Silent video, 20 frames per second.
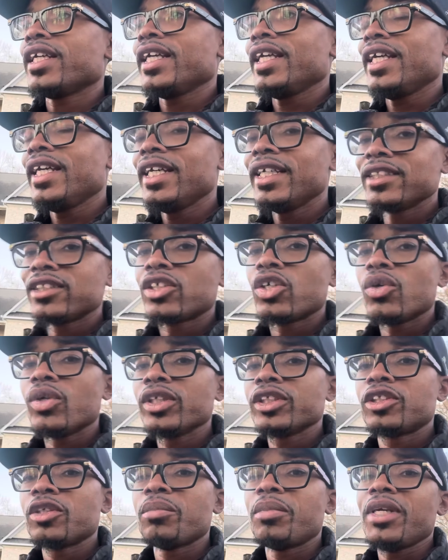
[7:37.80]
is going
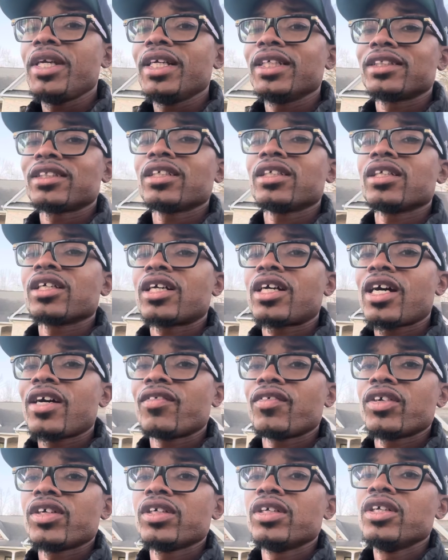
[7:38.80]
to be is going to
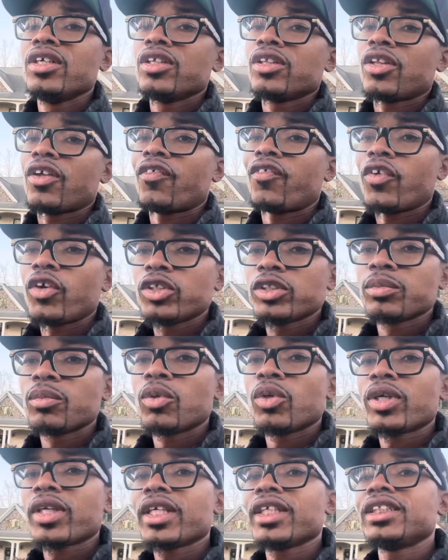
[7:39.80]
cover the first
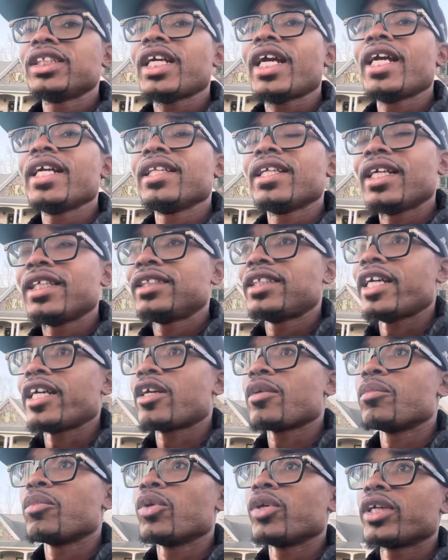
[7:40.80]
mortgage and that
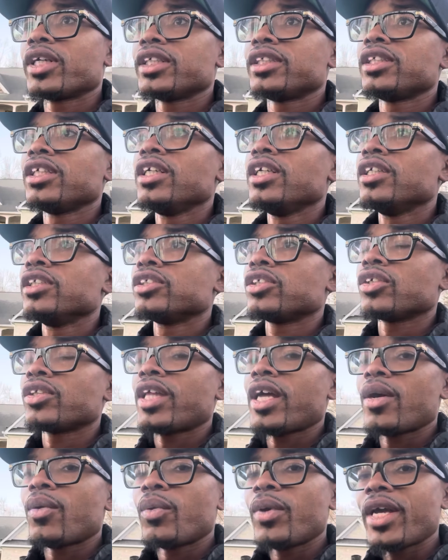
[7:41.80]
second mortgage. So
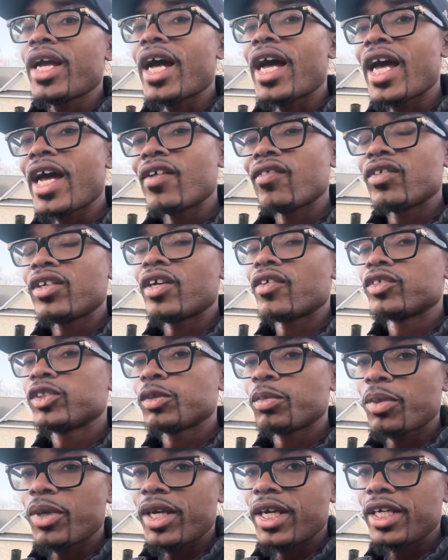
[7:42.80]
that way I have enough
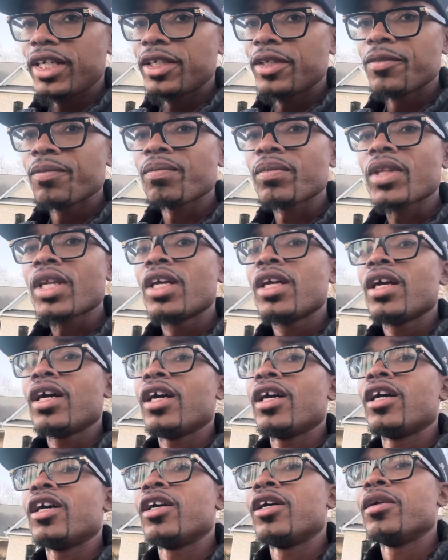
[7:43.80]
spread.
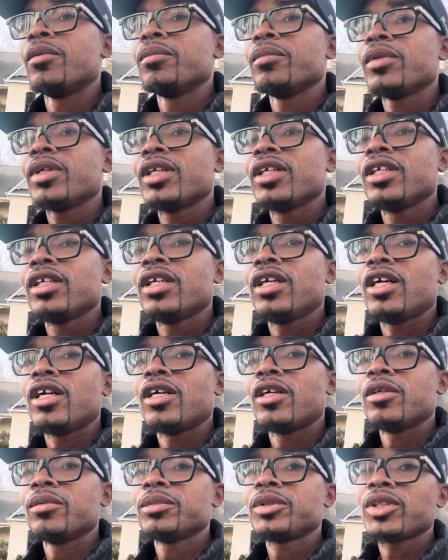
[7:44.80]
So
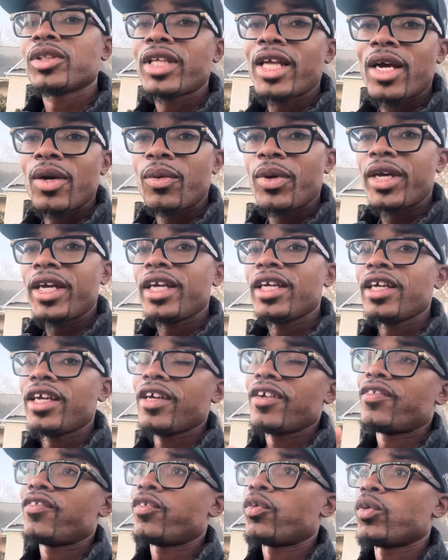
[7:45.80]
that way,
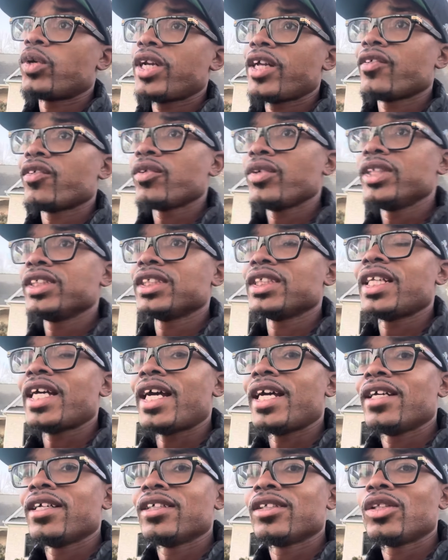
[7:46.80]
if for whatever reason
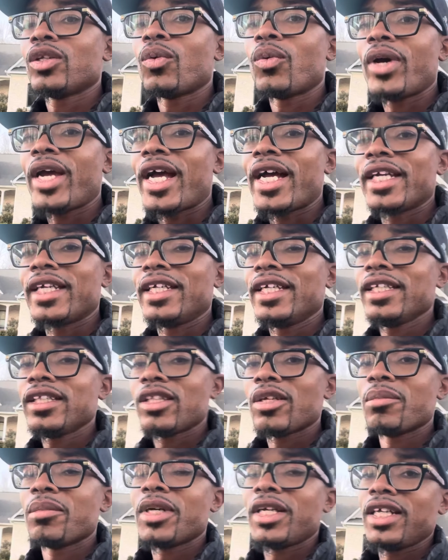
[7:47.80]
that the way I get
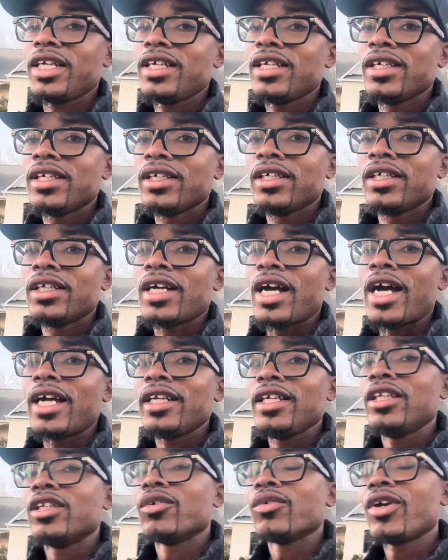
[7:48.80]
the money, I
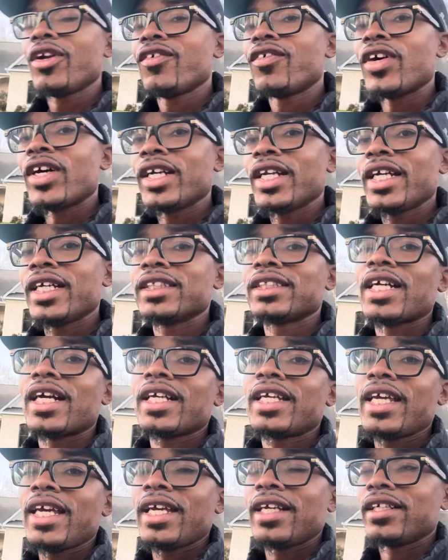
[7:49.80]
need to refinance, I
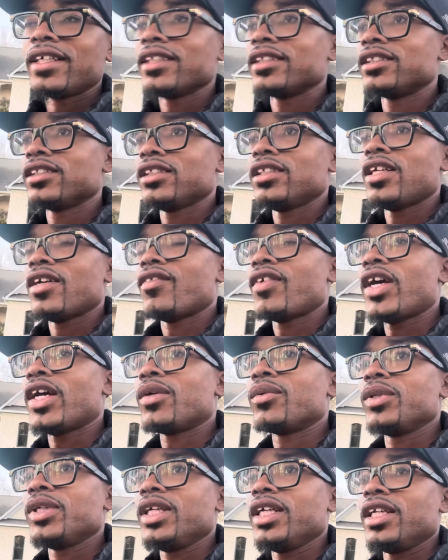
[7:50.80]
can, because there's enough
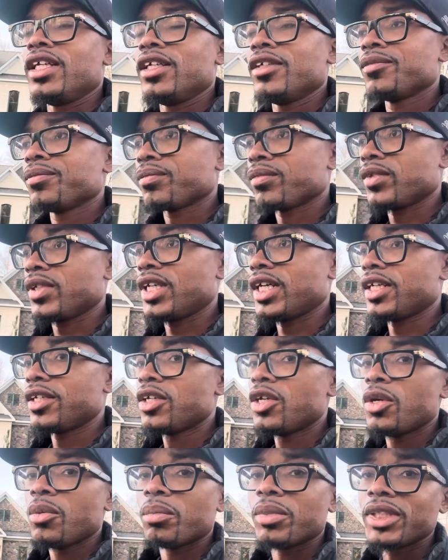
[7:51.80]
equity in it. Okay.
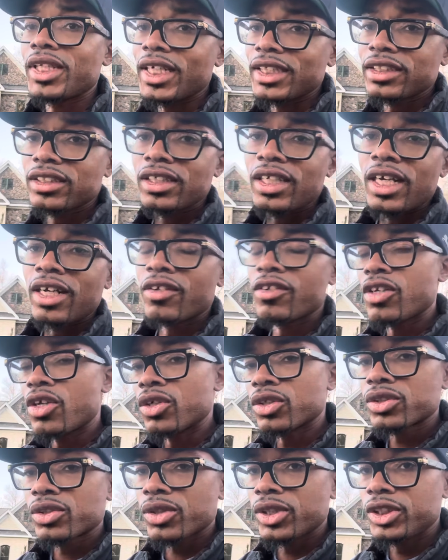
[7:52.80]
But that's kind of a long
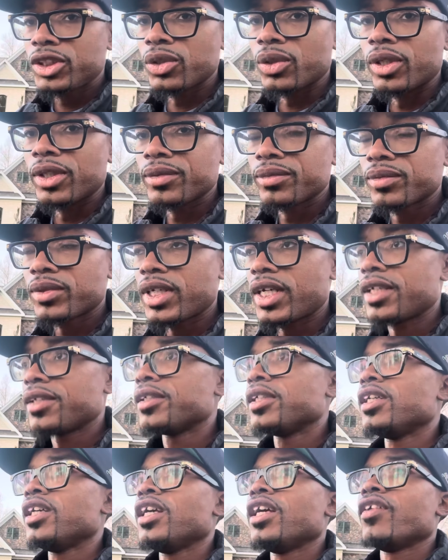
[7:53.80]
story short. Okay.
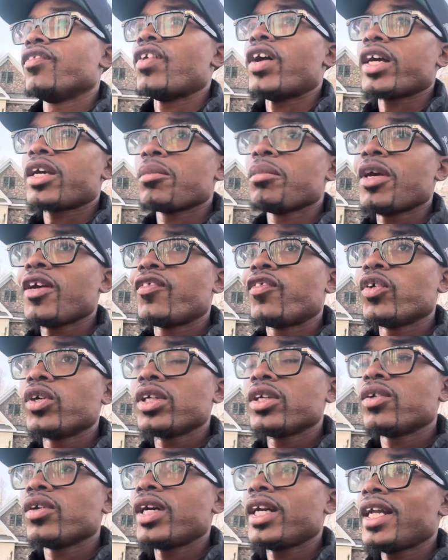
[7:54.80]
If I can make 40
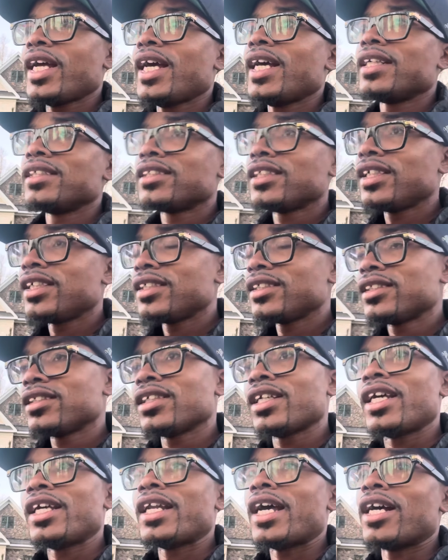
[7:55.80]
grand as is
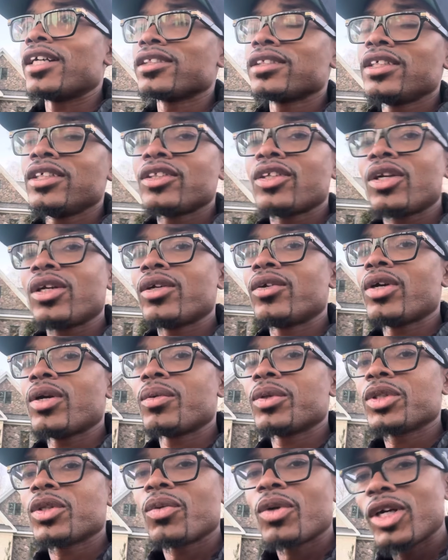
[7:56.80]
and the house need 30 grand
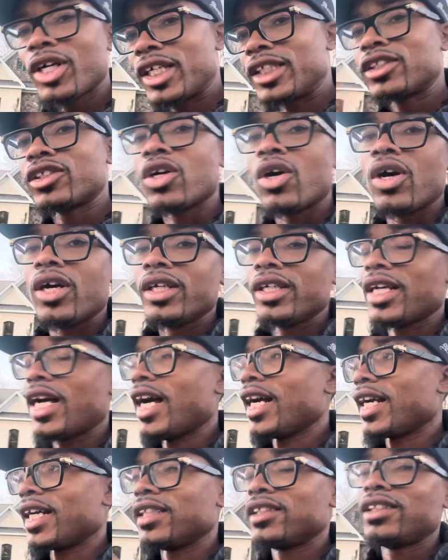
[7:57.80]
worth of work, it's gone. I
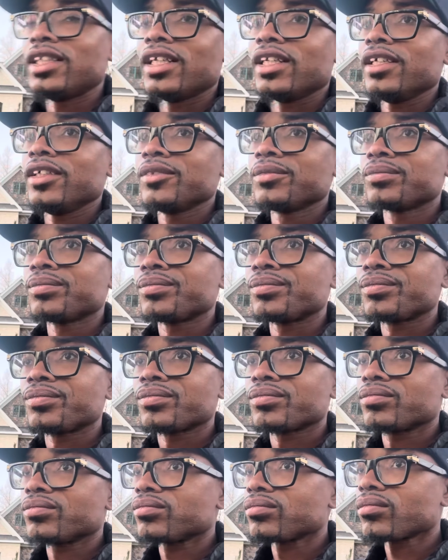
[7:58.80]
got to sell it.
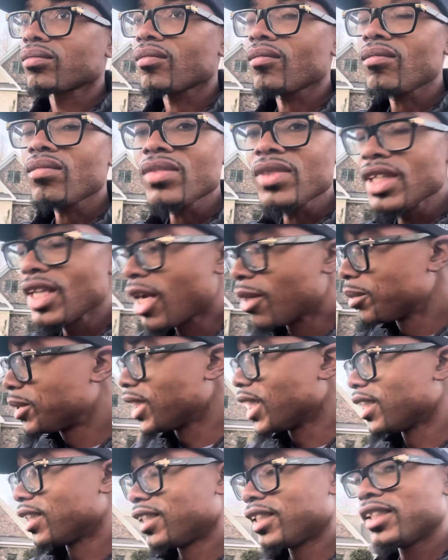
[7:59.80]
I'm
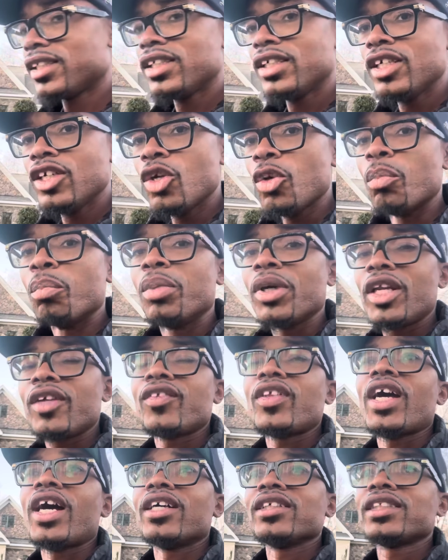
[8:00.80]
selling it. But if
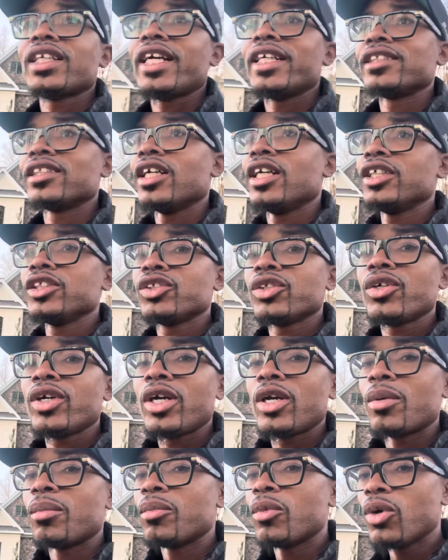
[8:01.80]
the house has 100 grand
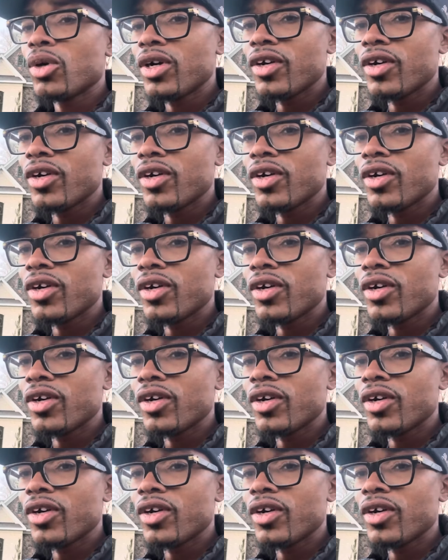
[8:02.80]
or more